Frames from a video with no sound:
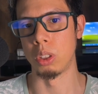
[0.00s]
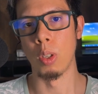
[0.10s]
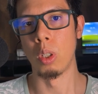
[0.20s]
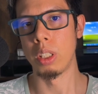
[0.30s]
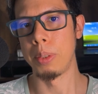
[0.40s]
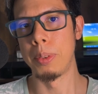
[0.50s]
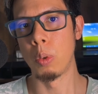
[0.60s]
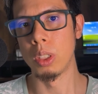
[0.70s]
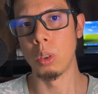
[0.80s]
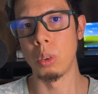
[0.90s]
or if you
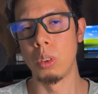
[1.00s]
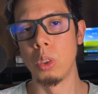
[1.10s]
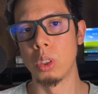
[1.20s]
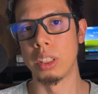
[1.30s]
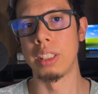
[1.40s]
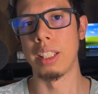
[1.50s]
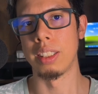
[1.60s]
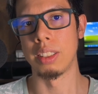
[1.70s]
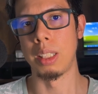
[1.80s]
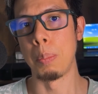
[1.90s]
want to use the
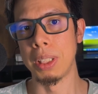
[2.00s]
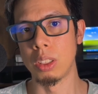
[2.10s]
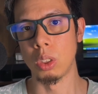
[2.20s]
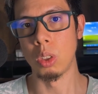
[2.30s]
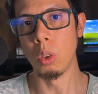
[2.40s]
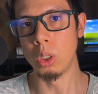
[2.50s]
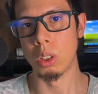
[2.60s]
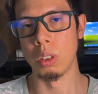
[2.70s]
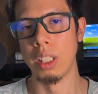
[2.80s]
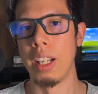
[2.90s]
triple store
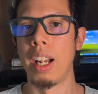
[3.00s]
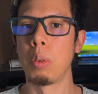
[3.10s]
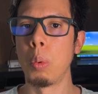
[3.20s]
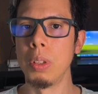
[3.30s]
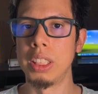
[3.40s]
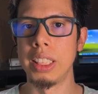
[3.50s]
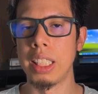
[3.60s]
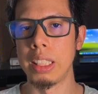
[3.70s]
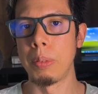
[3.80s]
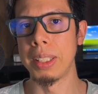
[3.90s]
solution, and we will see the
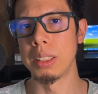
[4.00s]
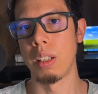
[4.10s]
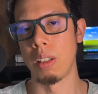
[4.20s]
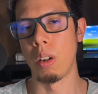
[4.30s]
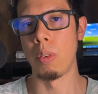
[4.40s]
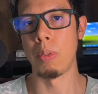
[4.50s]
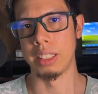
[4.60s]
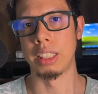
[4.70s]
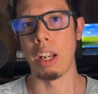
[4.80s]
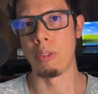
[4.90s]
difference of
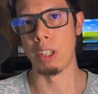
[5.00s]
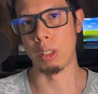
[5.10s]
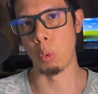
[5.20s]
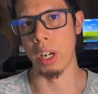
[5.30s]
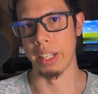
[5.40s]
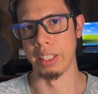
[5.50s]
Cypher query.